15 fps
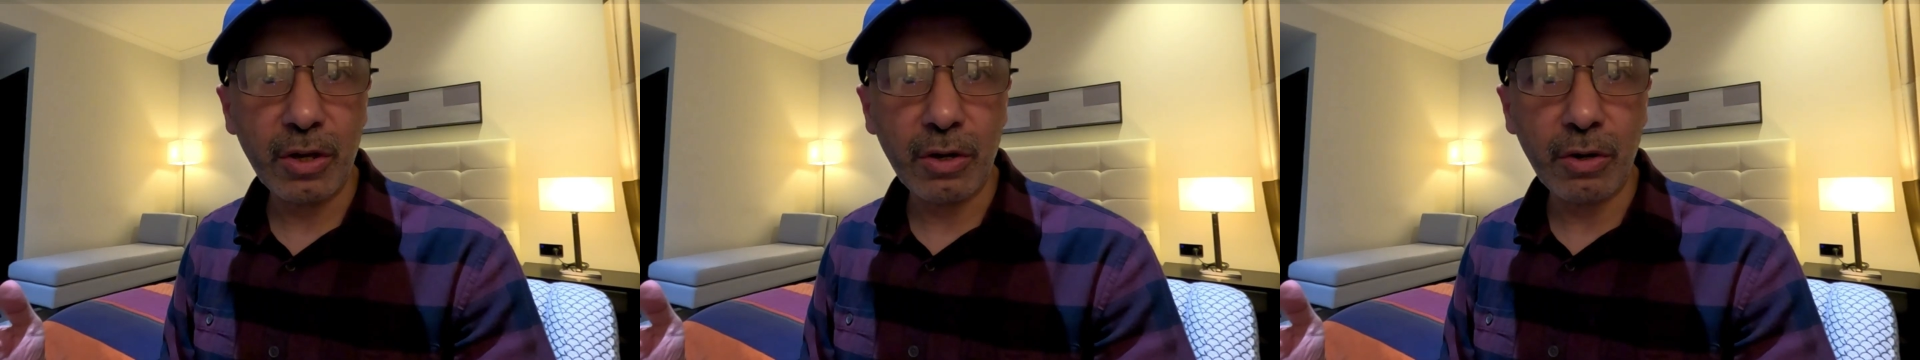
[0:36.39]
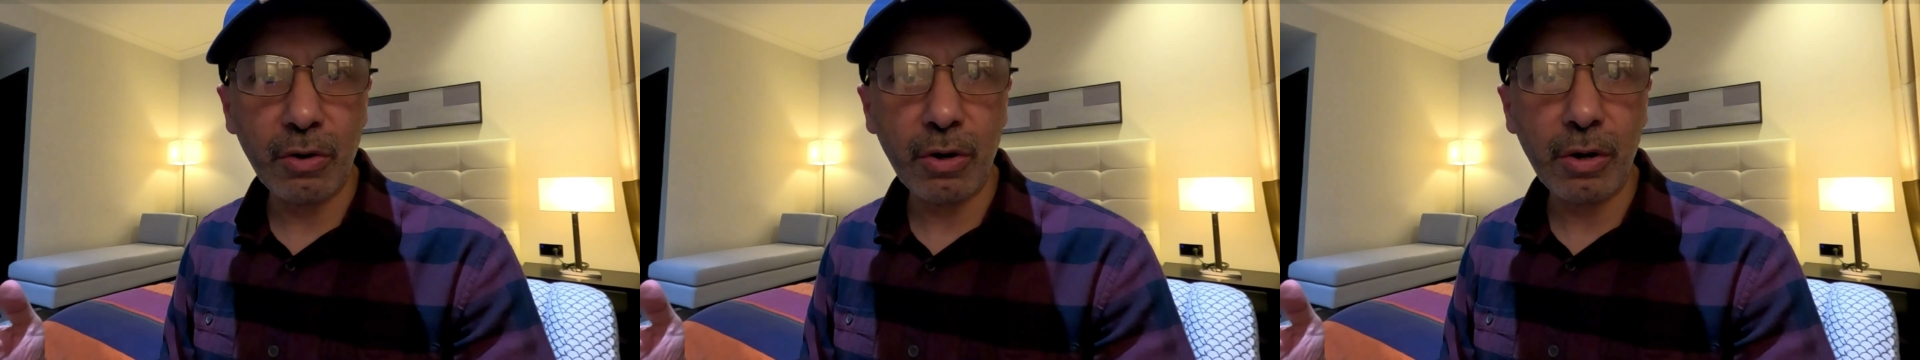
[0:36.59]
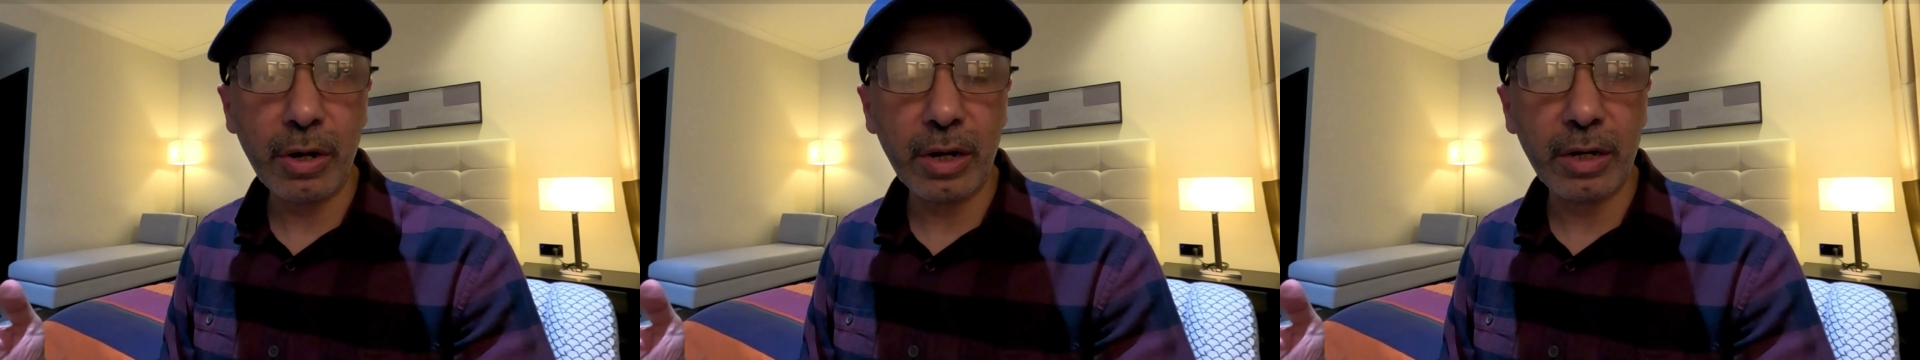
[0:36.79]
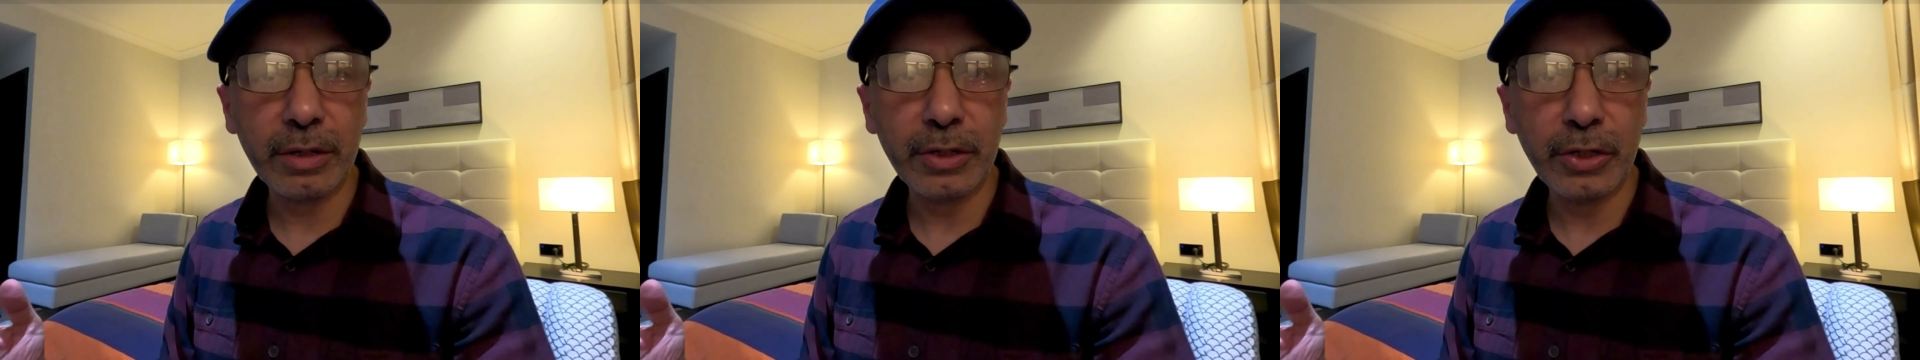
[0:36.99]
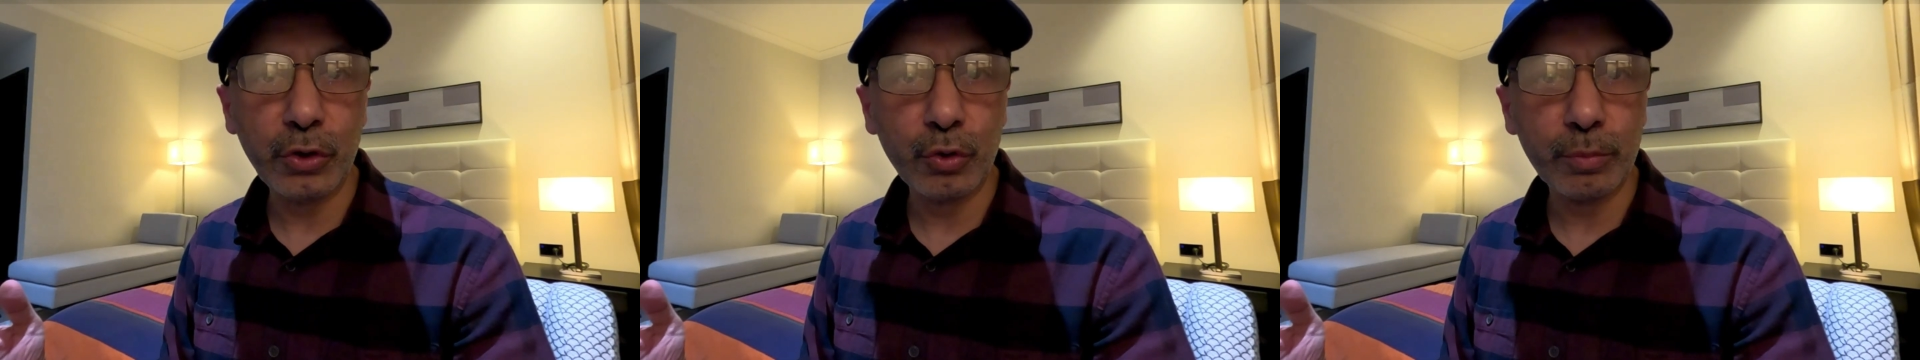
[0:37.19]
or a
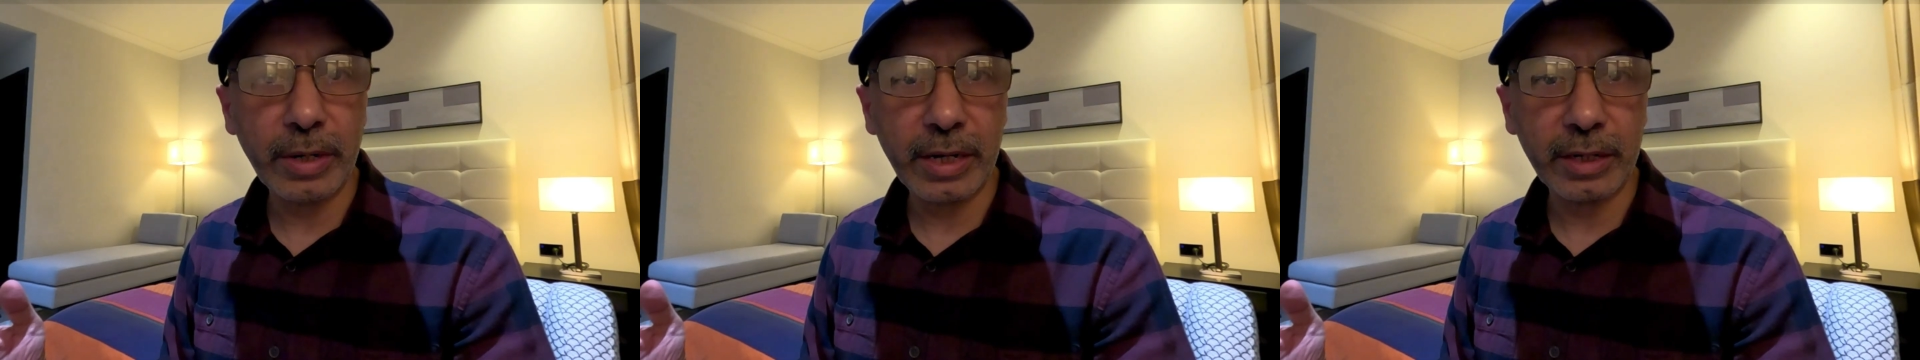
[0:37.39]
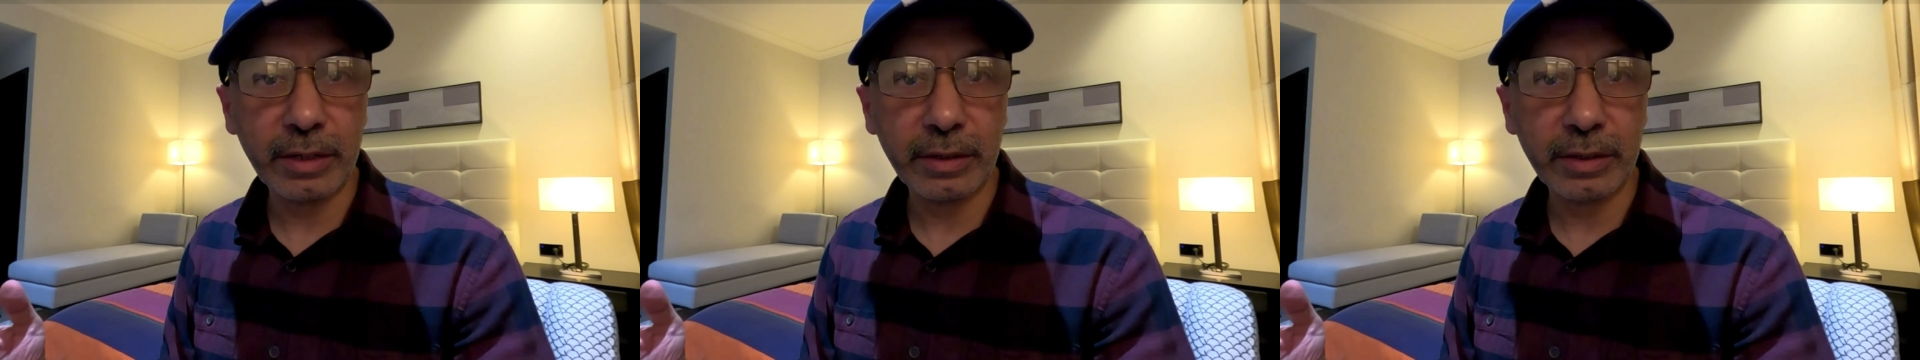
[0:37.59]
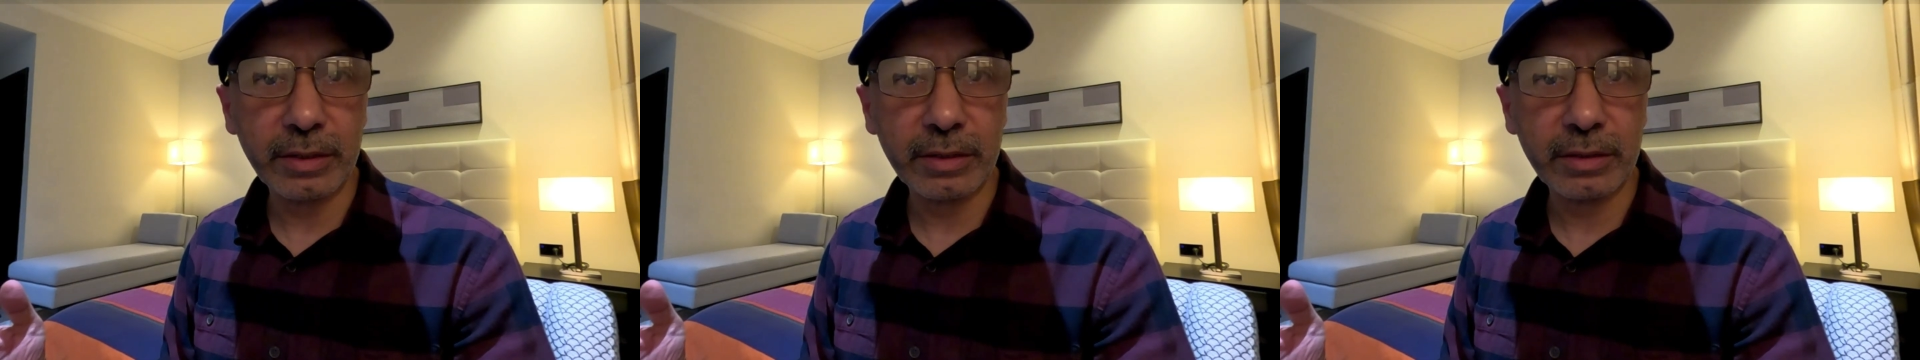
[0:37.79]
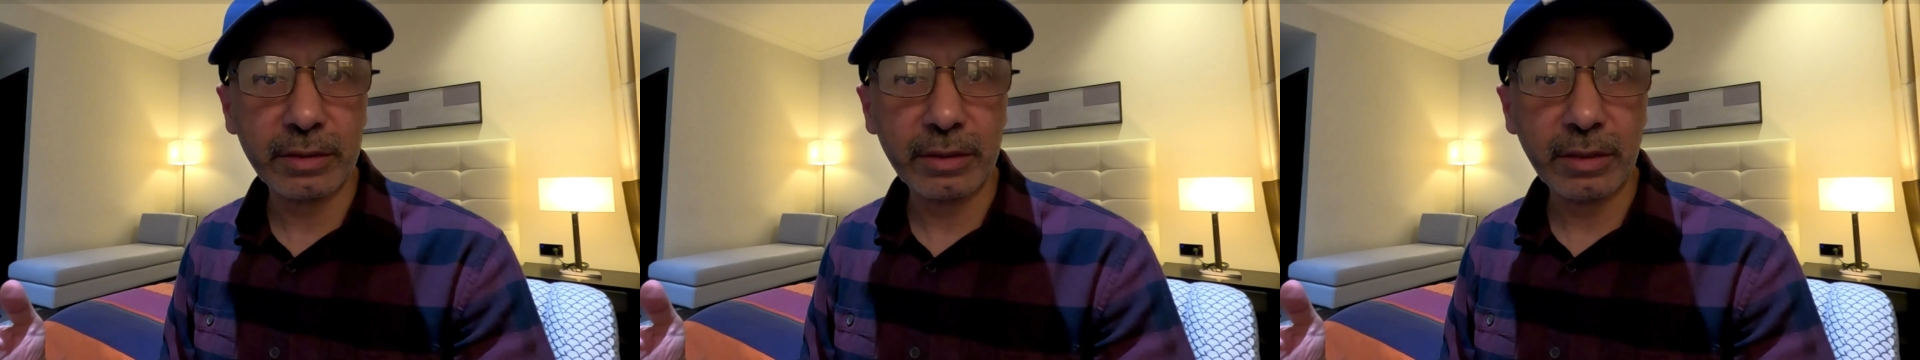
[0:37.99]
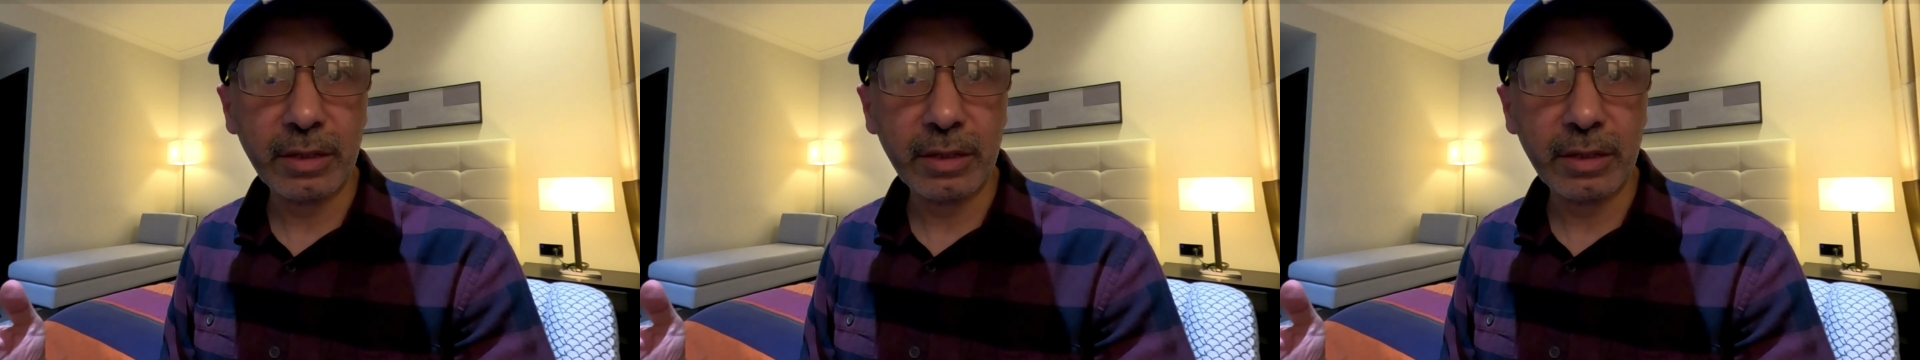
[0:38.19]
new migrant,